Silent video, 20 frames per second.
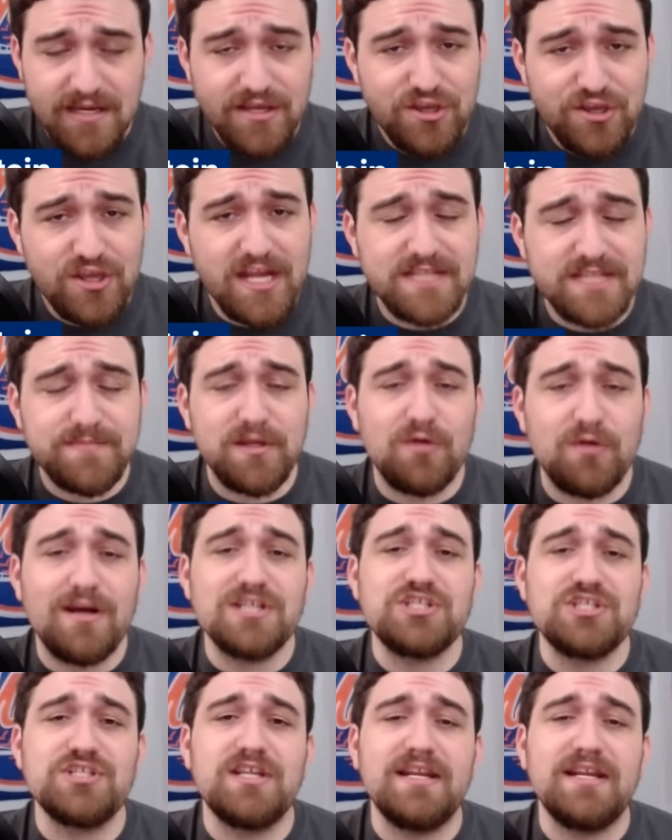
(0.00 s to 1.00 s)
You can ask me
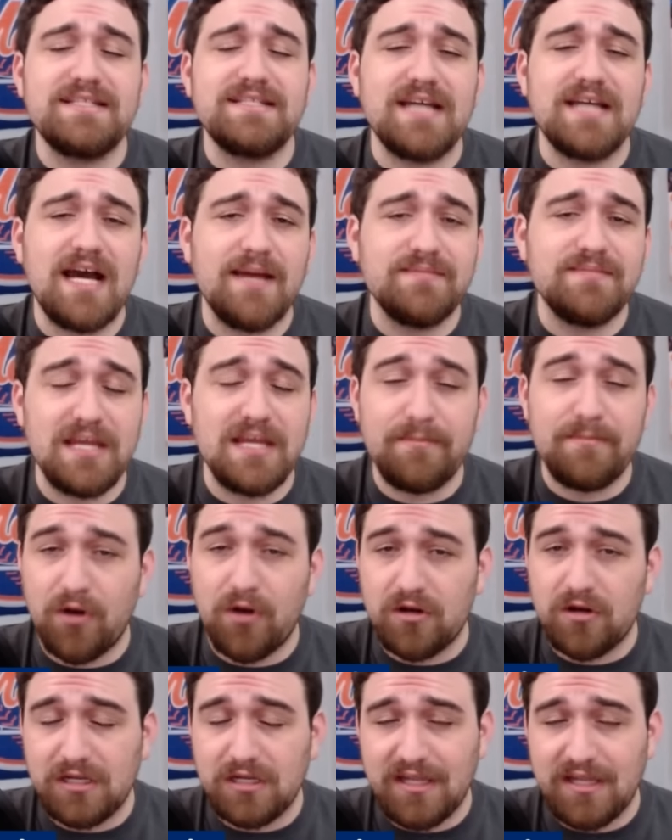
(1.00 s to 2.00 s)
questions anytime, take
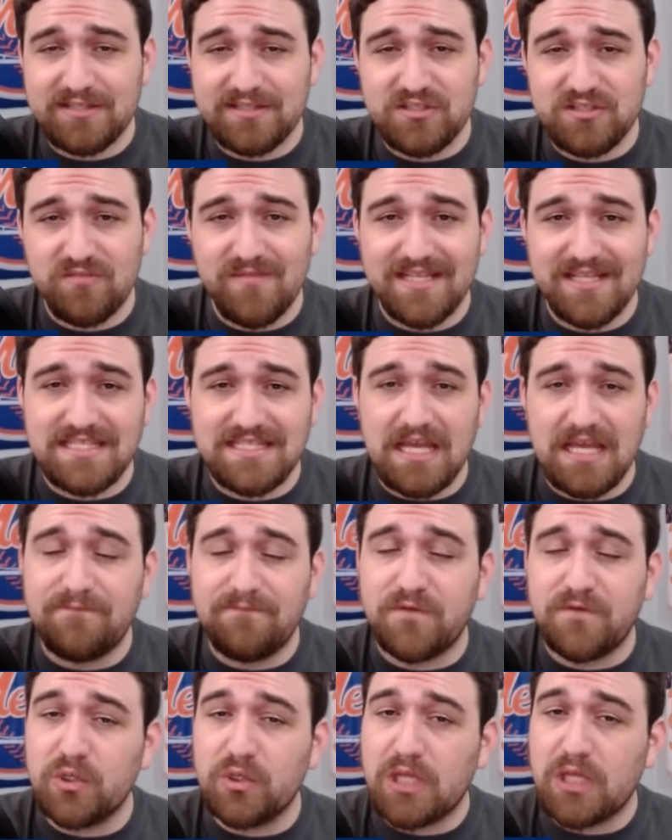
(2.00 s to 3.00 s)
part in our Locked On Mets sign
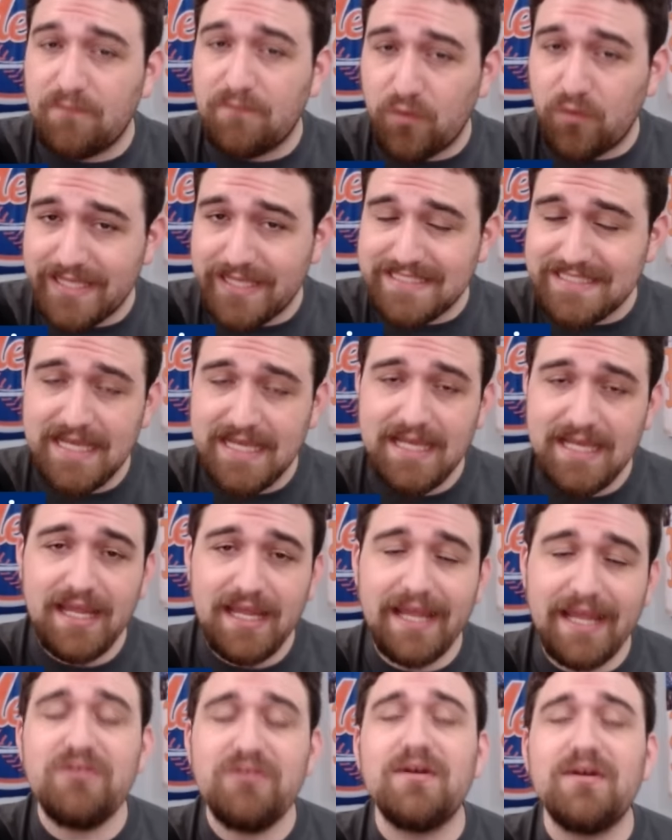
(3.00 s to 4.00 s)
photo giveaways,
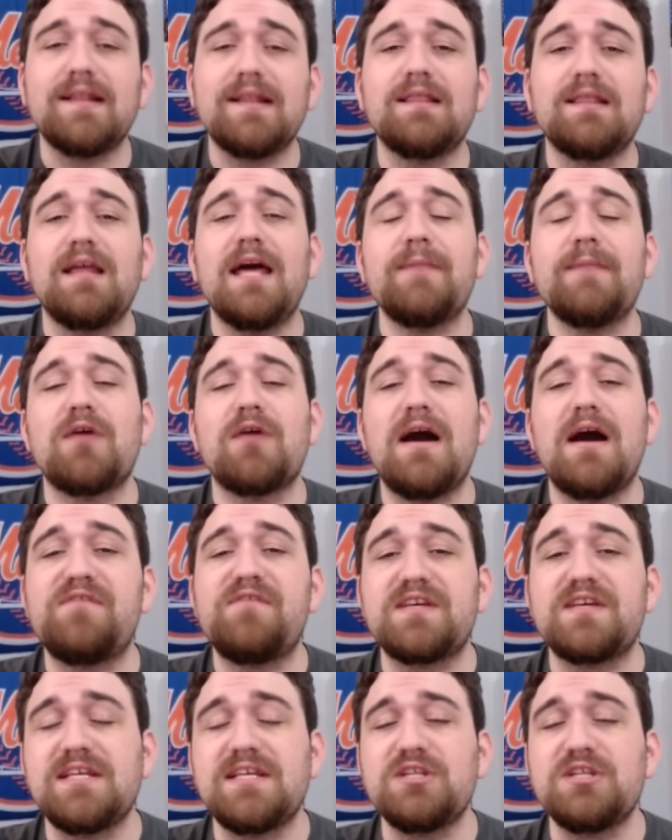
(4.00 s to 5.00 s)
and you get the lineup
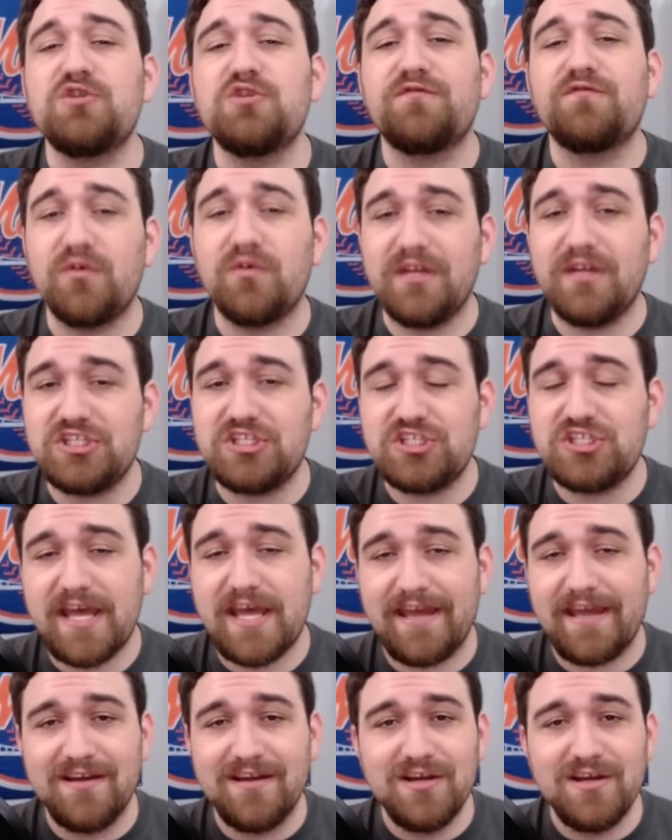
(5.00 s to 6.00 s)
graphics sent to your phone each
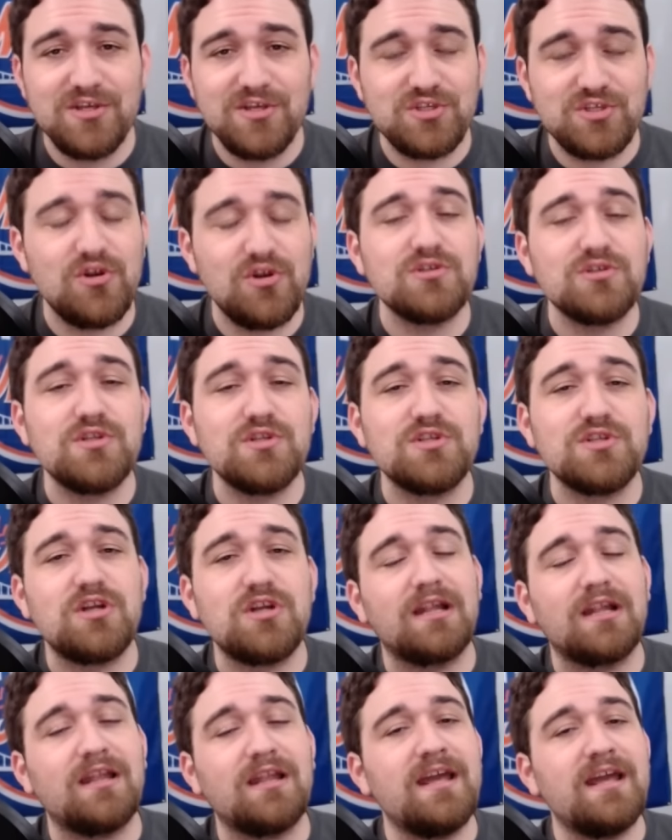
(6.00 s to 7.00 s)
day so you know who's in the
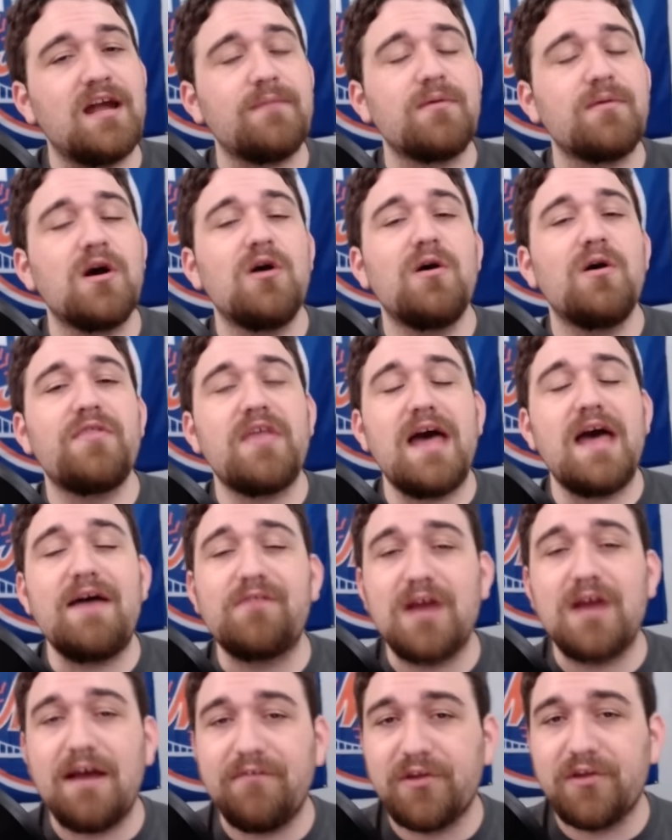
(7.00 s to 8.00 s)
starting lineup without
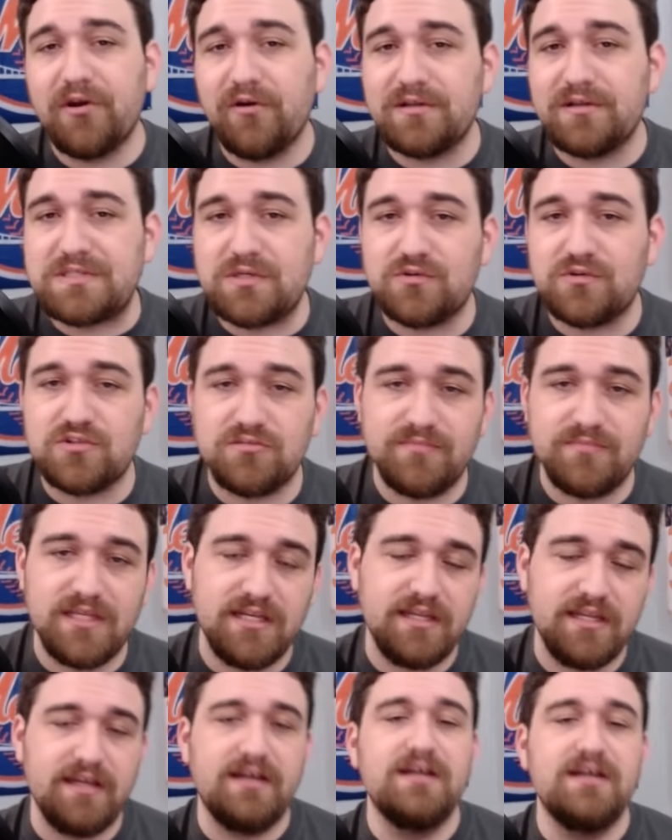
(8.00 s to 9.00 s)
ever having to go on social
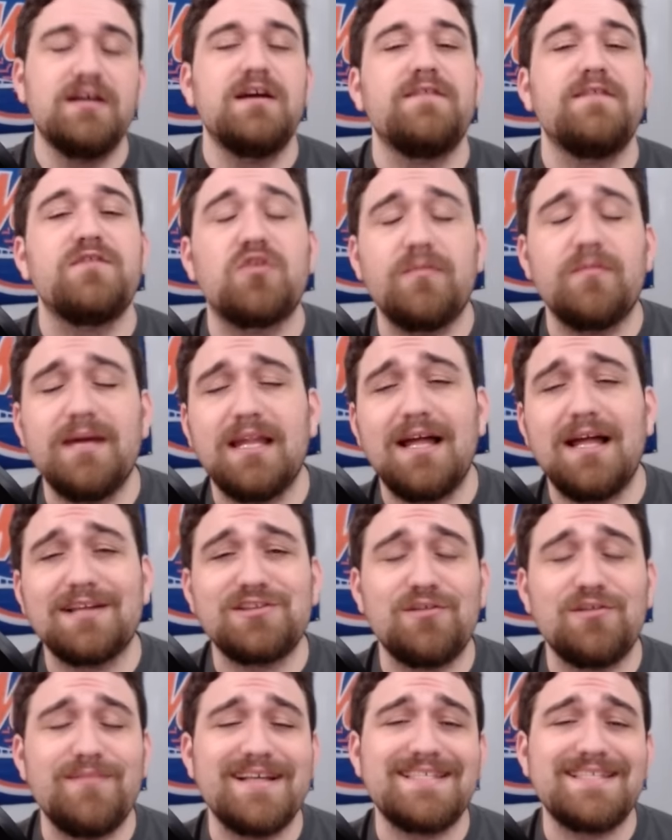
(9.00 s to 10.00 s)
media. If you want to be a
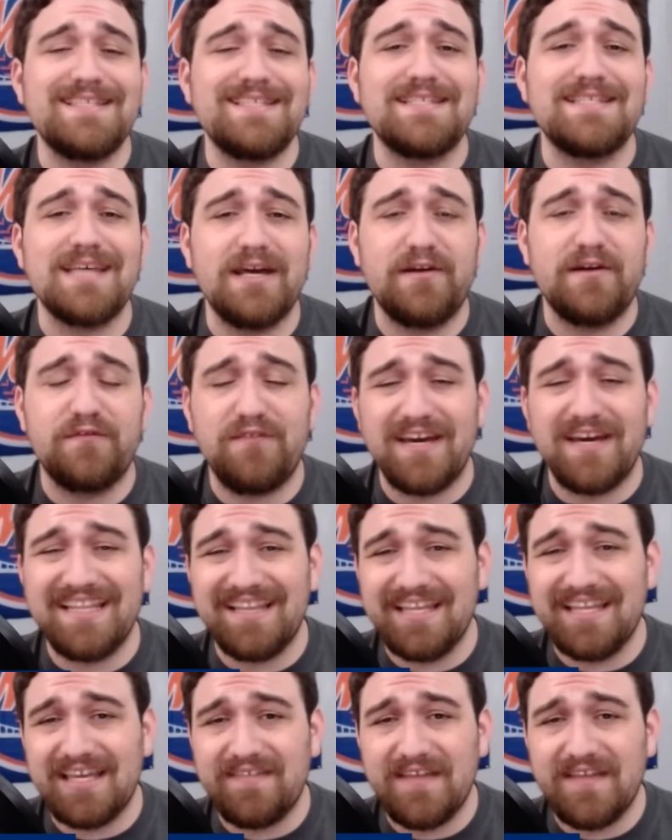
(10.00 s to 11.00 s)
Locked On Mets Insider, find the
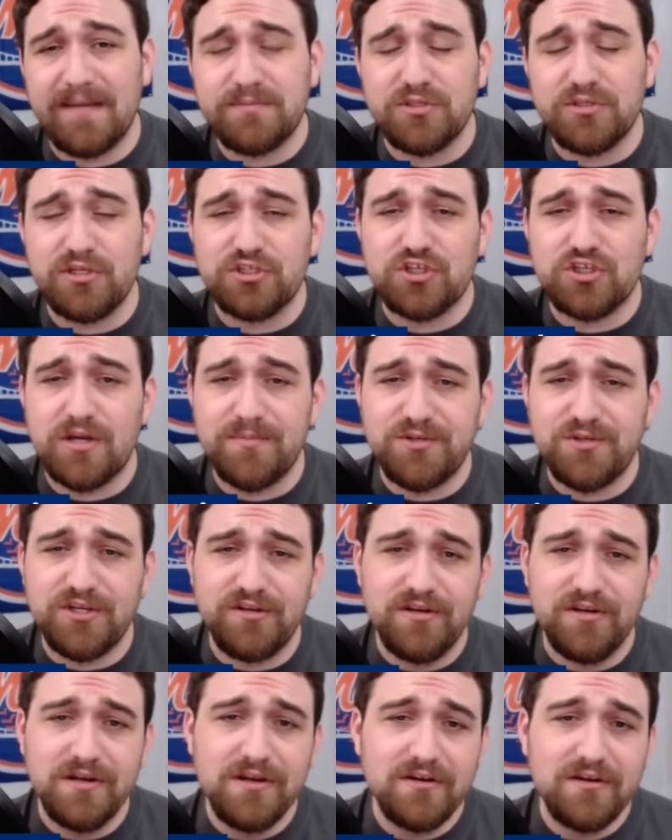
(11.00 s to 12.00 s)
link in the episode
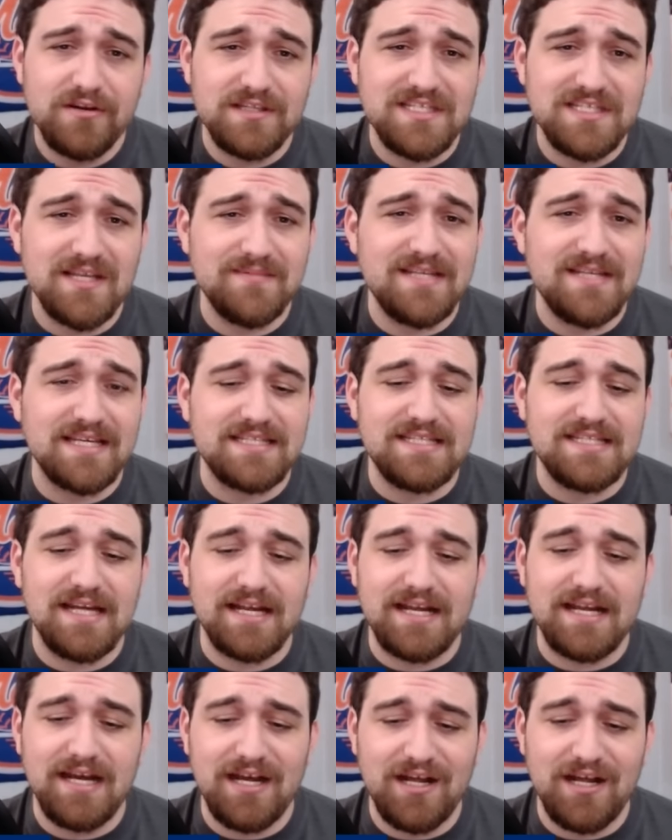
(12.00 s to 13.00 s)
description,
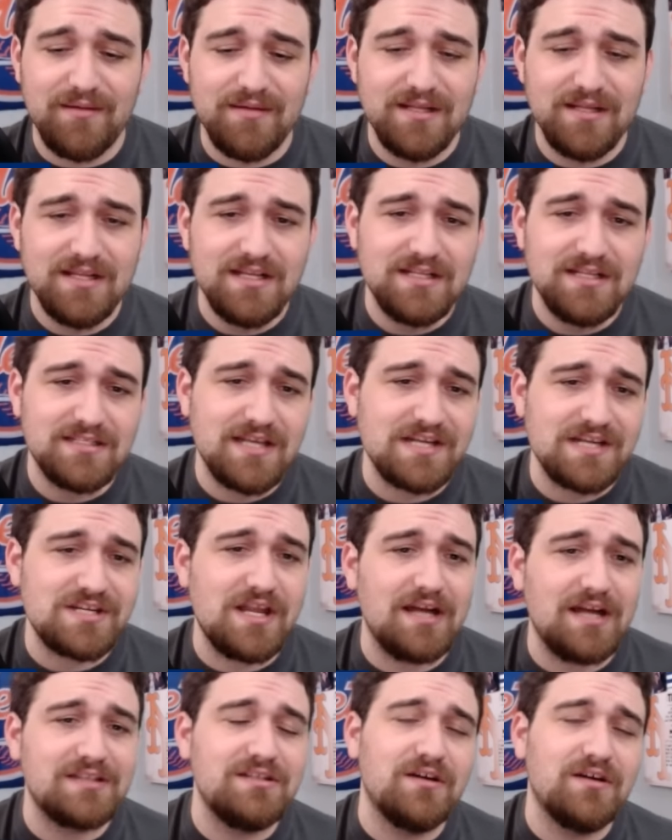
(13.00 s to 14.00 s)

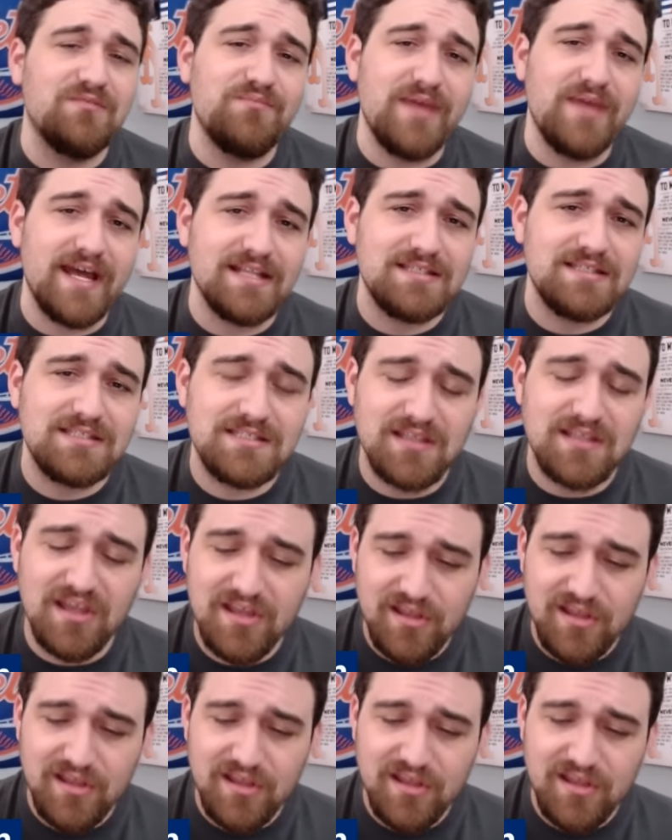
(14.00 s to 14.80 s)
subtext.com/LockedOnMets.